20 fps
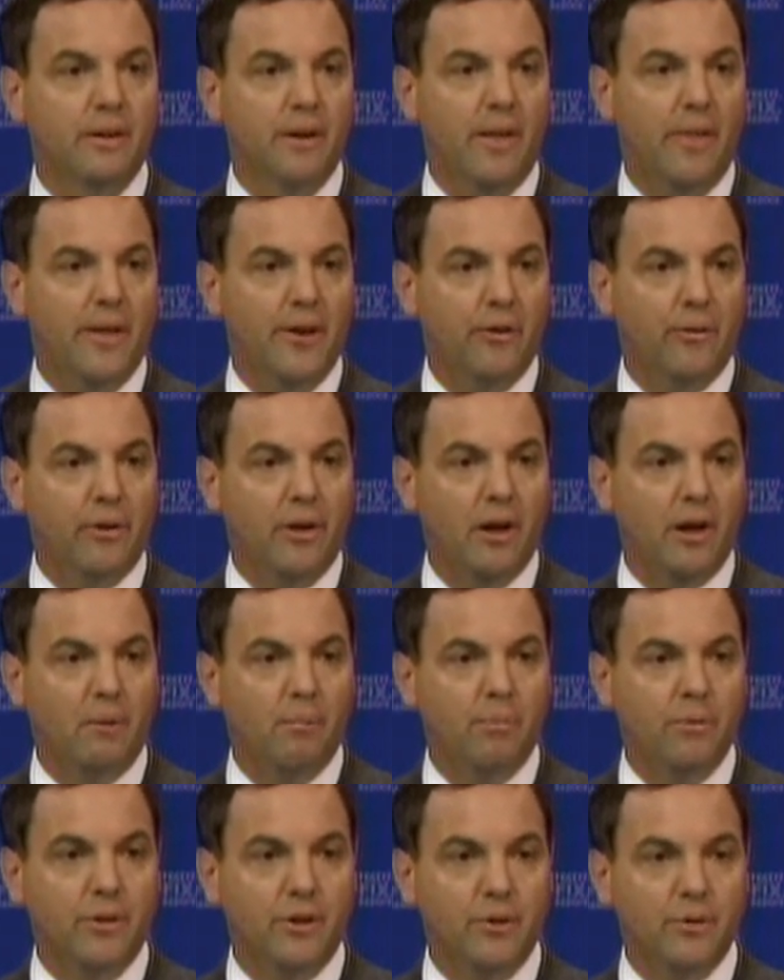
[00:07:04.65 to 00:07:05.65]
and they don't
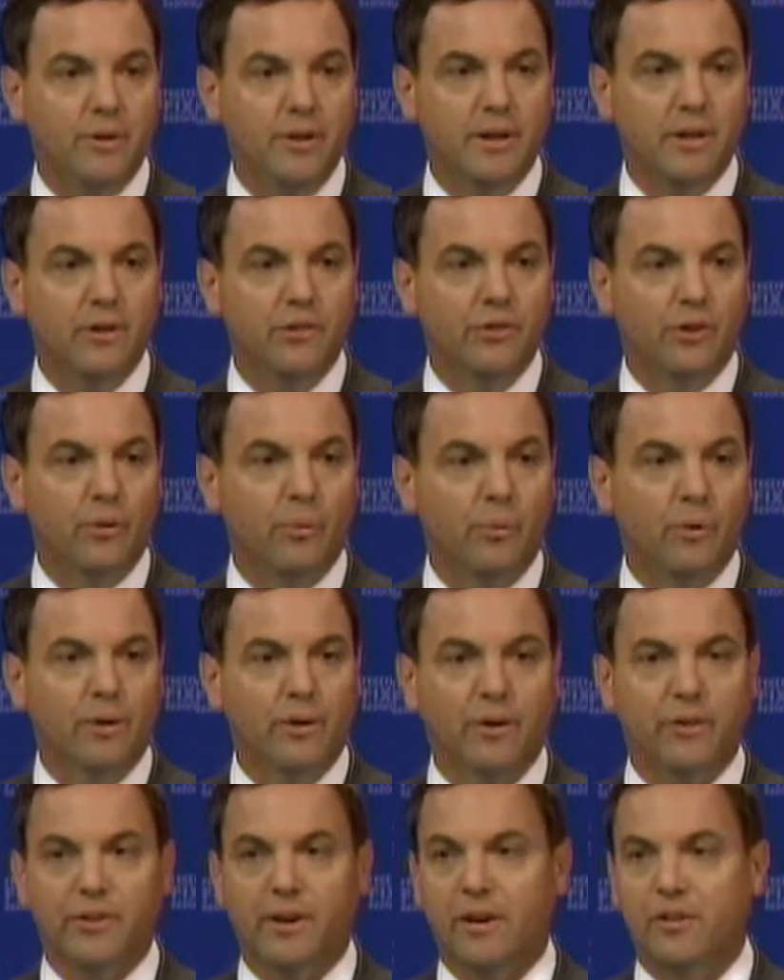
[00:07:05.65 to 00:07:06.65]
help the unions or the
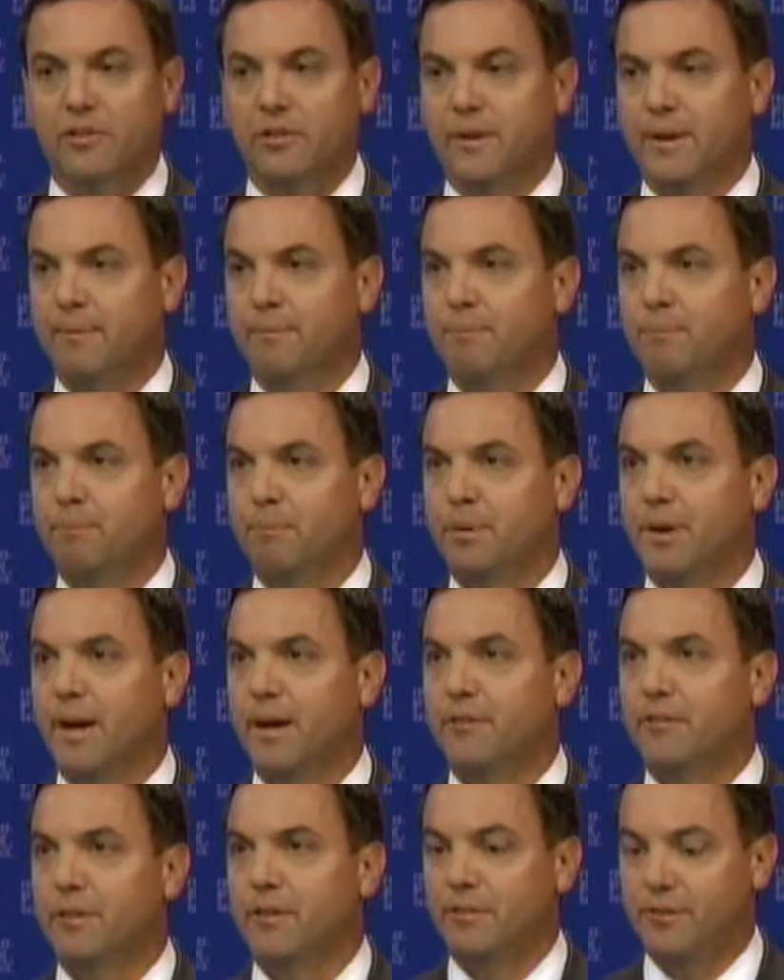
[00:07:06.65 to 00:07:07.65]
workers actually
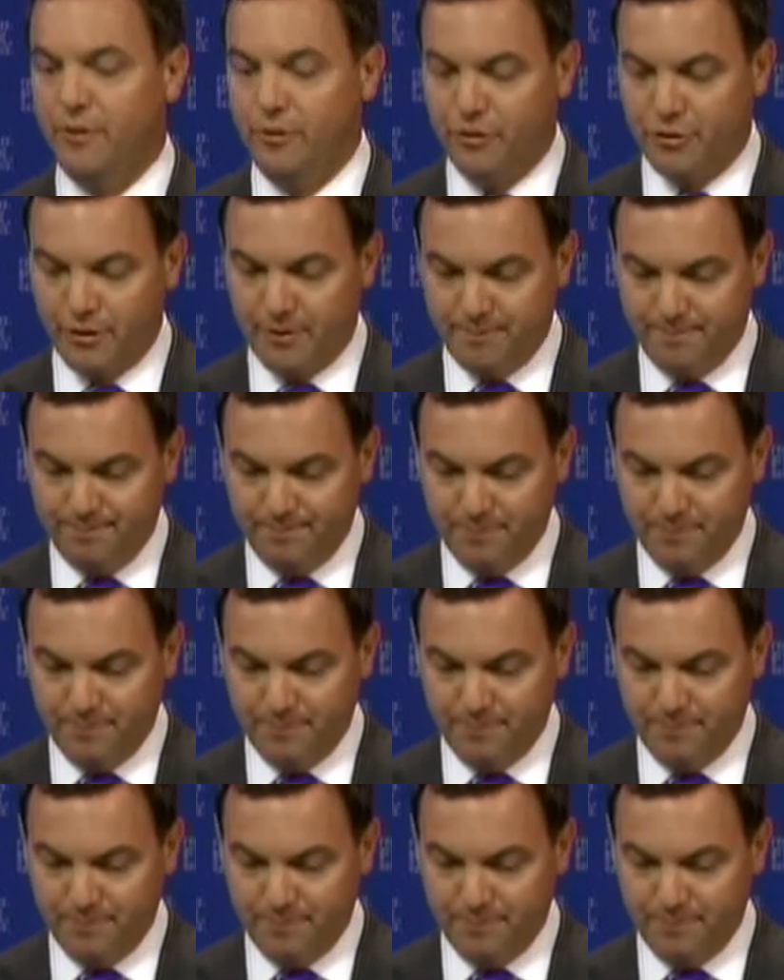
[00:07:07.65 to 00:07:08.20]
plan for the future.